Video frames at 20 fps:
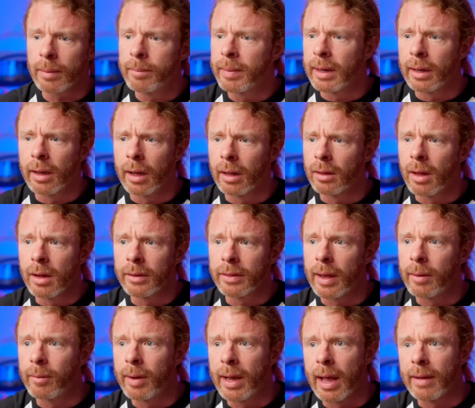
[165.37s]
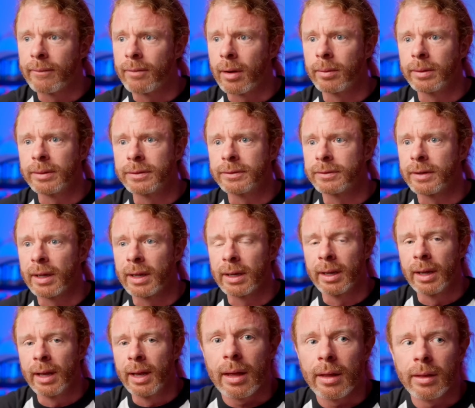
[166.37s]
But along that way, I've always
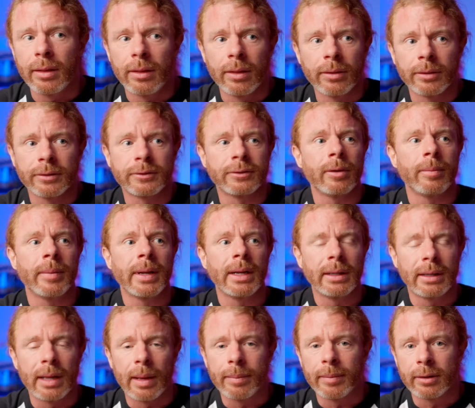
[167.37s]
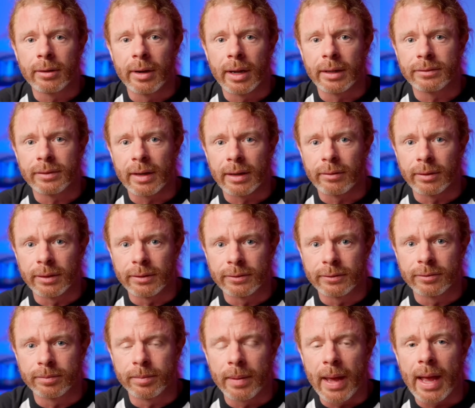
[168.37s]
said there's so many Democrats I
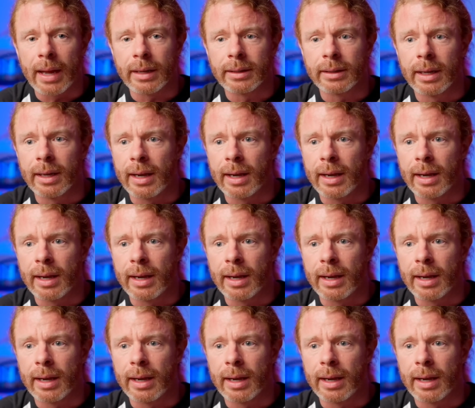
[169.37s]
respect.